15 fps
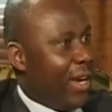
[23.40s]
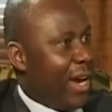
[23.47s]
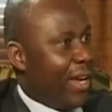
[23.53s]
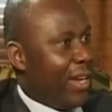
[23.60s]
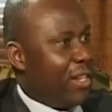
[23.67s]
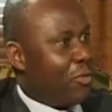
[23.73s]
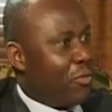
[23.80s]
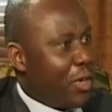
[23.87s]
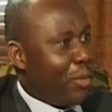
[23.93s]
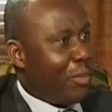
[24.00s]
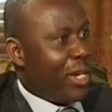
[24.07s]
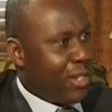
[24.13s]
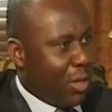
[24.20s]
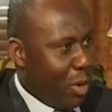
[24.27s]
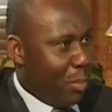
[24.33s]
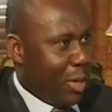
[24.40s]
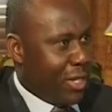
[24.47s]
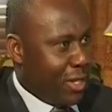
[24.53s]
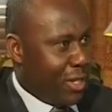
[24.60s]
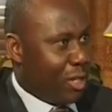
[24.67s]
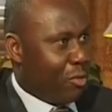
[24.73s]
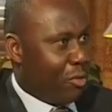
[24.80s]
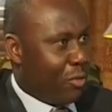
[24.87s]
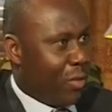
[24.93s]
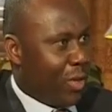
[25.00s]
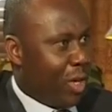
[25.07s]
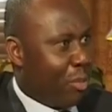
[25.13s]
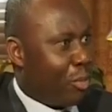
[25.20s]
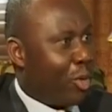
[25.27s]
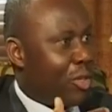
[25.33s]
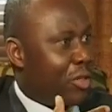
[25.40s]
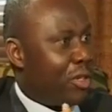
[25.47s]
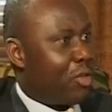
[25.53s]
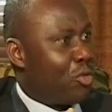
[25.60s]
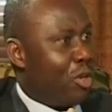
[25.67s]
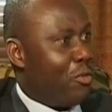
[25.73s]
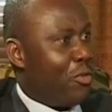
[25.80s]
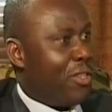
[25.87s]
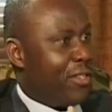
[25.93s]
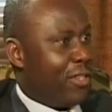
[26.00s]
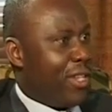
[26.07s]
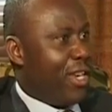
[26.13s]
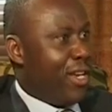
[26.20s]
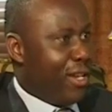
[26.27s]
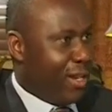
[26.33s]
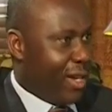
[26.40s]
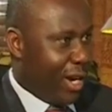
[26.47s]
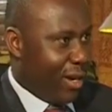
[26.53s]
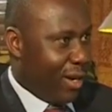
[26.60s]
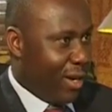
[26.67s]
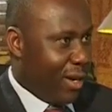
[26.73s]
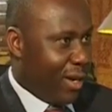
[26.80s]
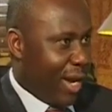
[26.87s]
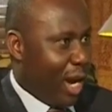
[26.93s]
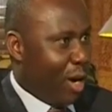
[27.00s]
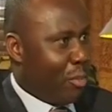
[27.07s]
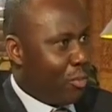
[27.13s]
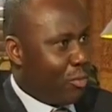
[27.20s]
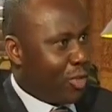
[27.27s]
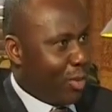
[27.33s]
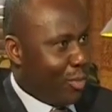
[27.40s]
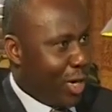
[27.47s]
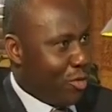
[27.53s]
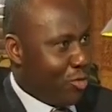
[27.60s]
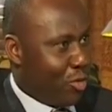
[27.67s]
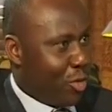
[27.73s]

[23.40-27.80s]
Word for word: And it's very much a repetitive uh, process. So if you've seen uh, how someone